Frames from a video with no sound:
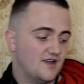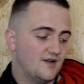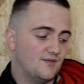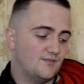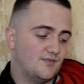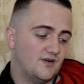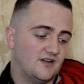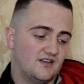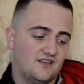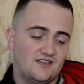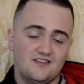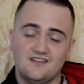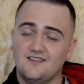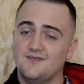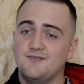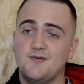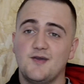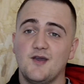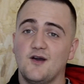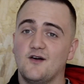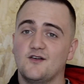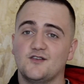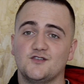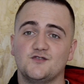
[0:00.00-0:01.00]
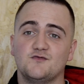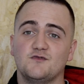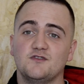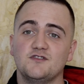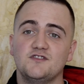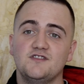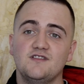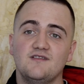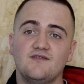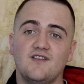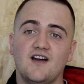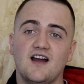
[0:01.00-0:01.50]
But to be honest,
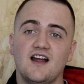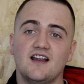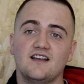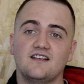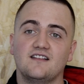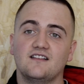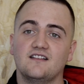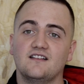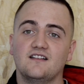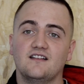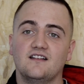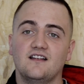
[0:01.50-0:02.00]
once you've had